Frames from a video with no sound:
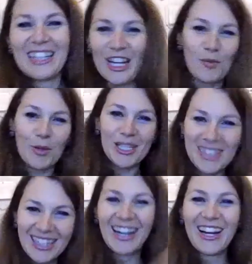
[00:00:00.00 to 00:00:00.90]
Anybody
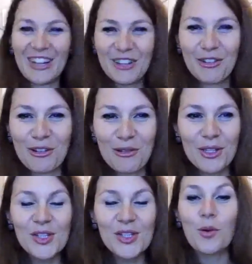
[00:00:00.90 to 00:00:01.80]
who
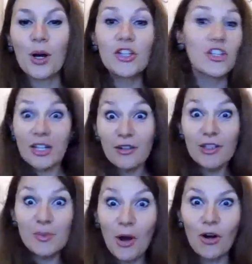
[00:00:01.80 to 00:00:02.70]
wants to watch,
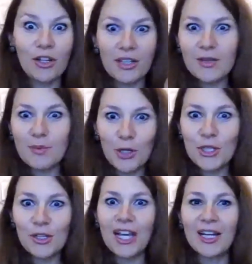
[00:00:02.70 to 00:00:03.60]
there's more,
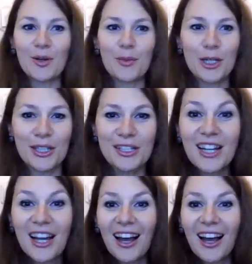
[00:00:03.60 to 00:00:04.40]
Solène, oh my goodness.